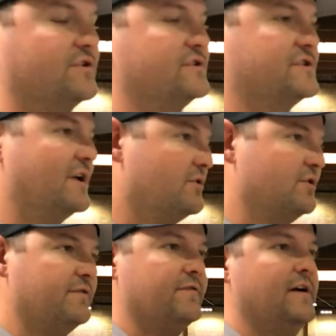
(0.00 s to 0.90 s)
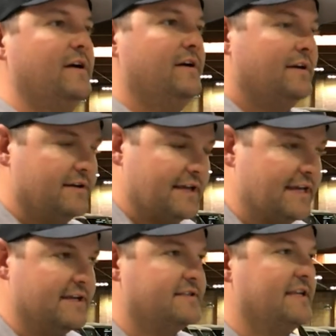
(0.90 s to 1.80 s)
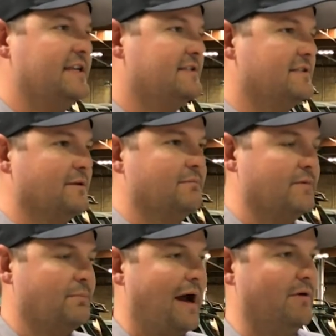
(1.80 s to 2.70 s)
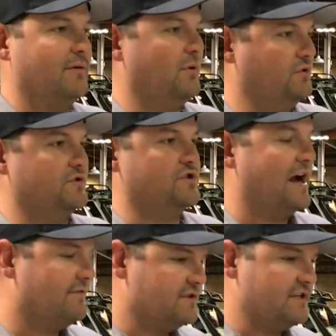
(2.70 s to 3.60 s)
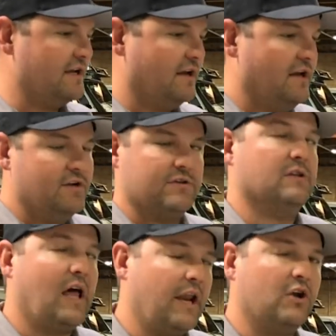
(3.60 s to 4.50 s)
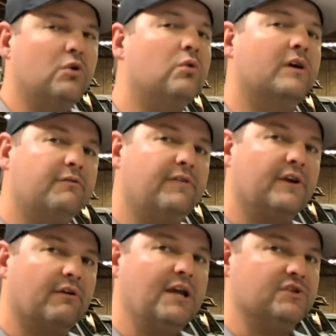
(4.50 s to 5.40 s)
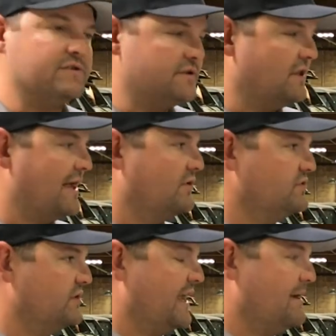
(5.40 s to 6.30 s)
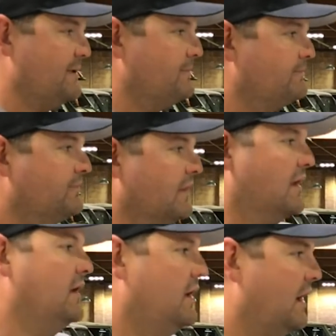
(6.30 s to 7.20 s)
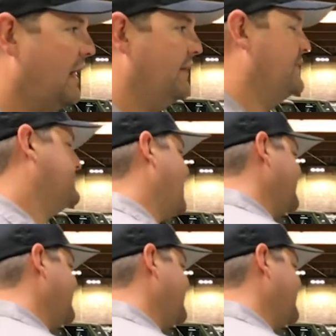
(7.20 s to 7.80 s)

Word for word: factory sunroof, heated seats, the, the powered bolster driver's seat. So a lot of cool configurations the Land Cruiser came in. Uh, this